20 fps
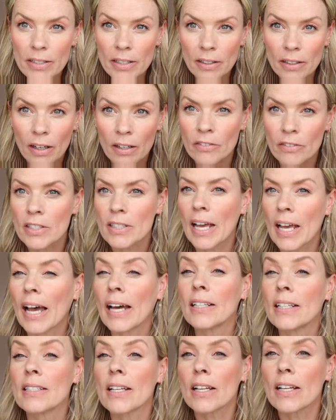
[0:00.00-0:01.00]
It kind of just
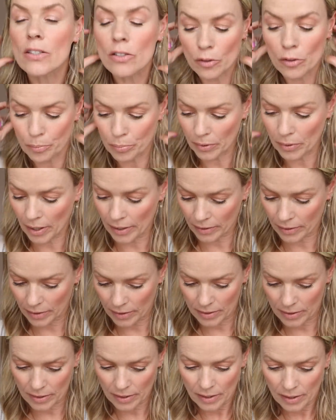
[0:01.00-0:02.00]
adds that sort of
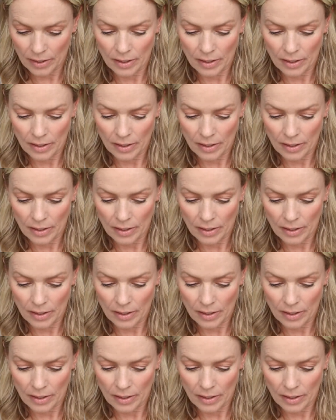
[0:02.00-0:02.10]
brightness.